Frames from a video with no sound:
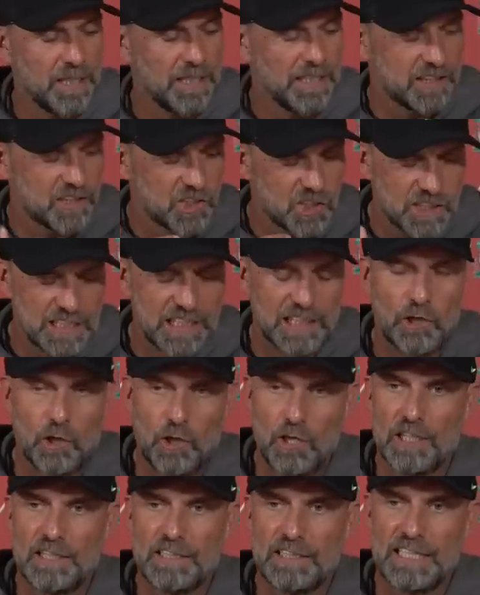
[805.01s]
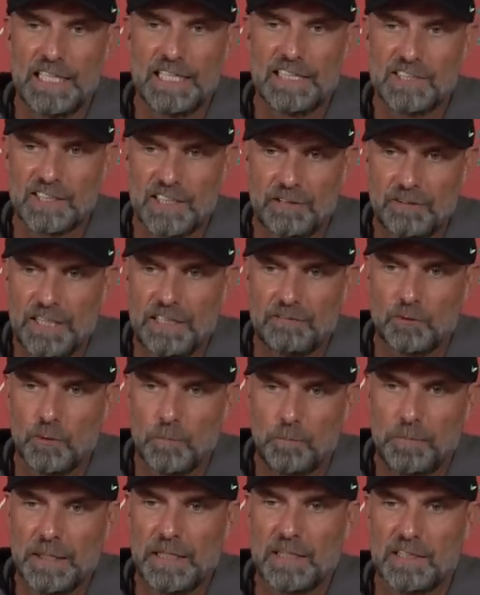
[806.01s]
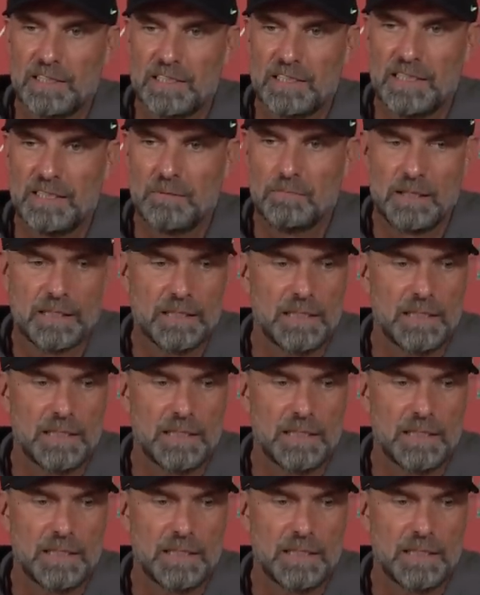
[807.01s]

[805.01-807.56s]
it's still early days and we have to build a team.